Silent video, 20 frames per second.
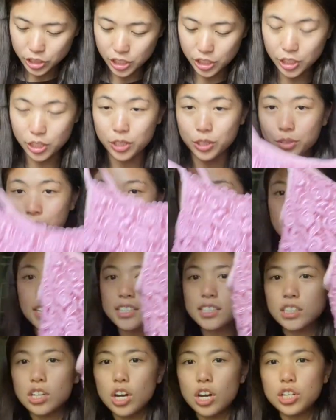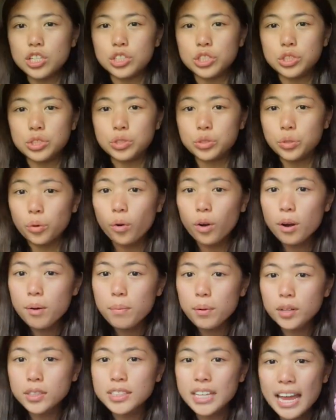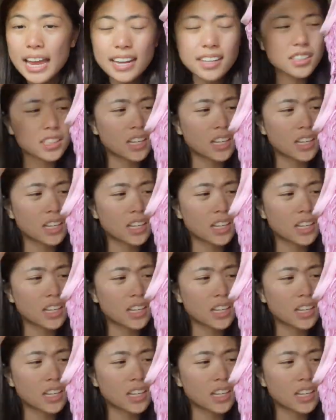She included this adorable tank